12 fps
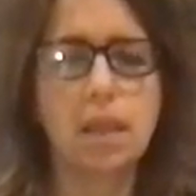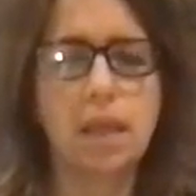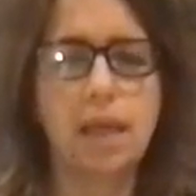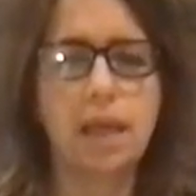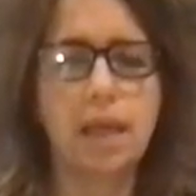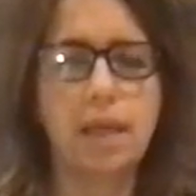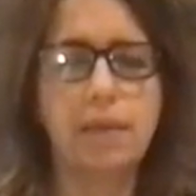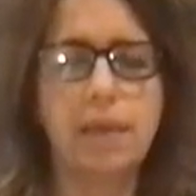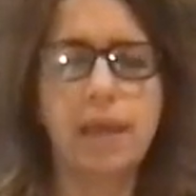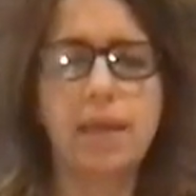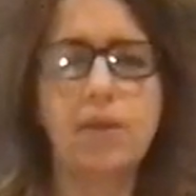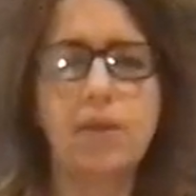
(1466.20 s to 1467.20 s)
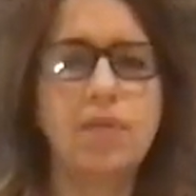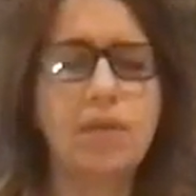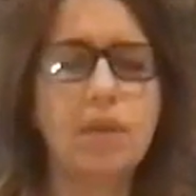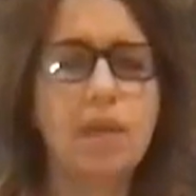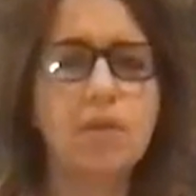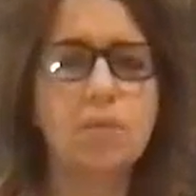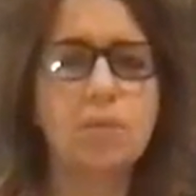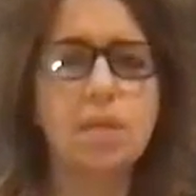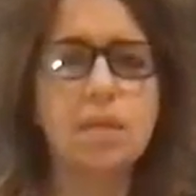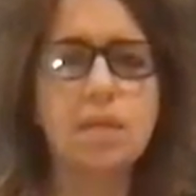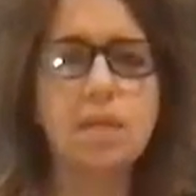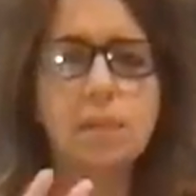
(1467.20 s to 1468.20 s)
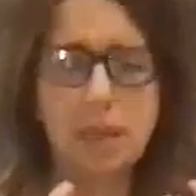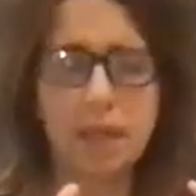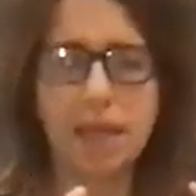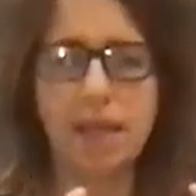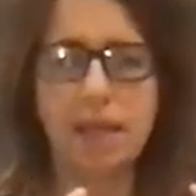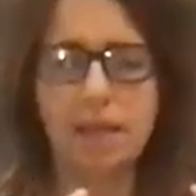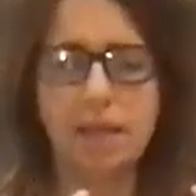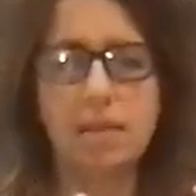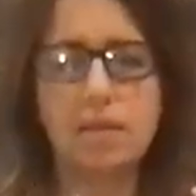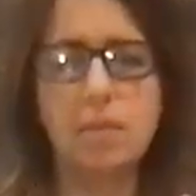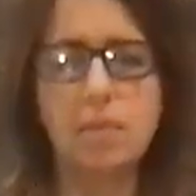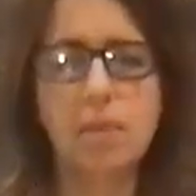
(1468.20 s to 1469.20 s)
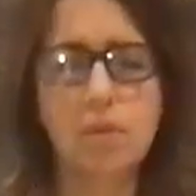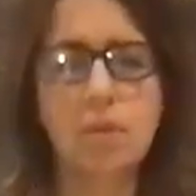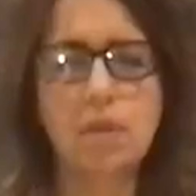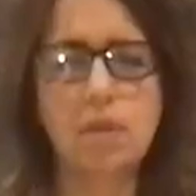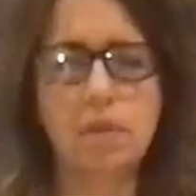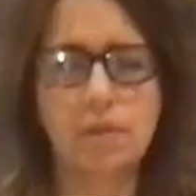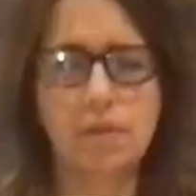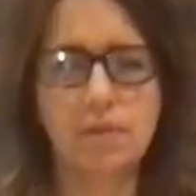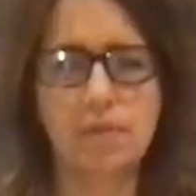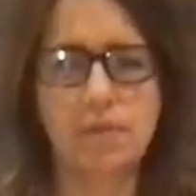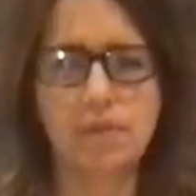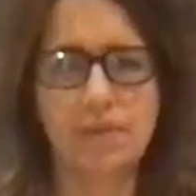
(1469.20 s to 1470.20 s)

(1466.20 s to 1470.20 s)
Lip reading: And they don't even need to reciprocate. This is the beauty of